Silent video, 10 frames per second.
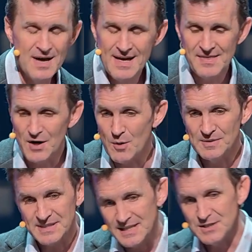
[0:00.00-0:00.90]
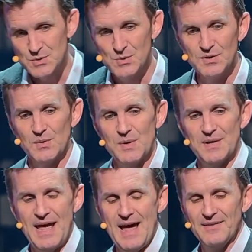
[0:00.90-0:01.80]
than almost any tool that we would
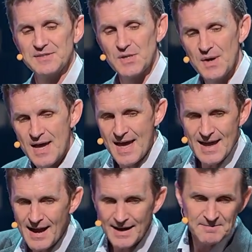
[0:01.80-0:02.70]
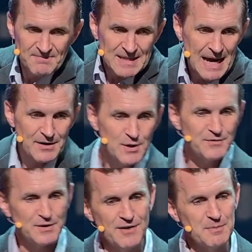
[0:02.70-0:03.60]
have. So AI, I don't know if
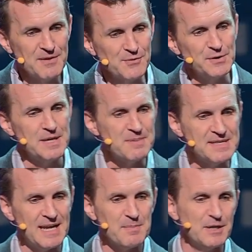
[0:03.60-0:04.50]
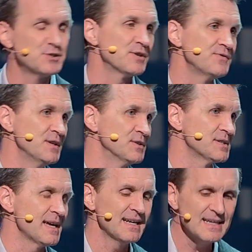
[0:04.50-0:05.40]
it'll ever be fully empathetic, but it sure feels
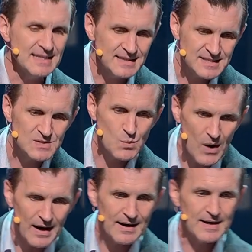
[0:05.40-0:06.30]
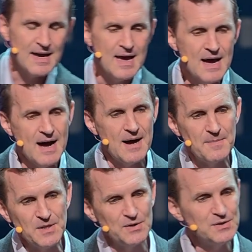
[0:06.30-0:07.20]
like it. And I think this is why the
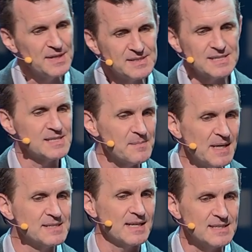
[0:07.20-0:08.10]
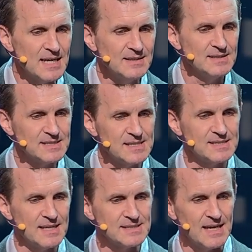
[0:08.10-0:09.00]
New Testament is going to tell us these
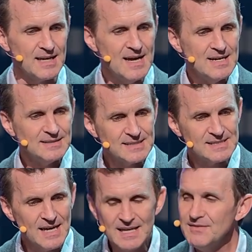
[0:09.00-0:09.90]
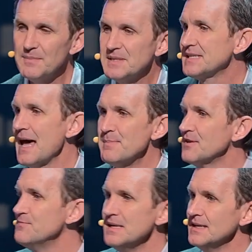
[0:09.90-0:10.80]
things like, let's not give up this habit
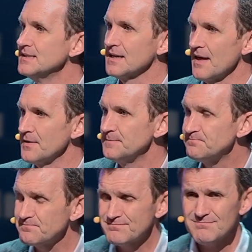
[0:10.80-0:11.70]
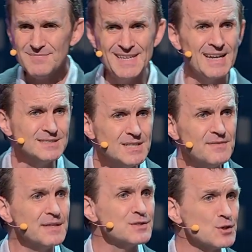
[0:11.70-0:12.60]
of meeting together. And I love
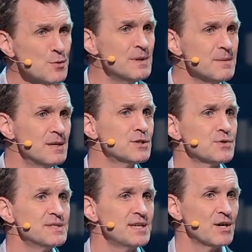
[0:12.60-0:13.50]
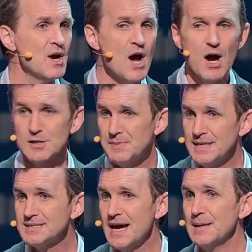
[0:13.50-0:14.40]
that so many ministries here are
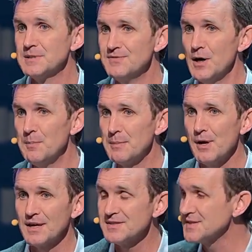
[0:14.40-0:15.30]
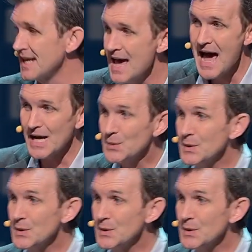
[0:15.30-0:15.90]
spending time developing products and saying, how do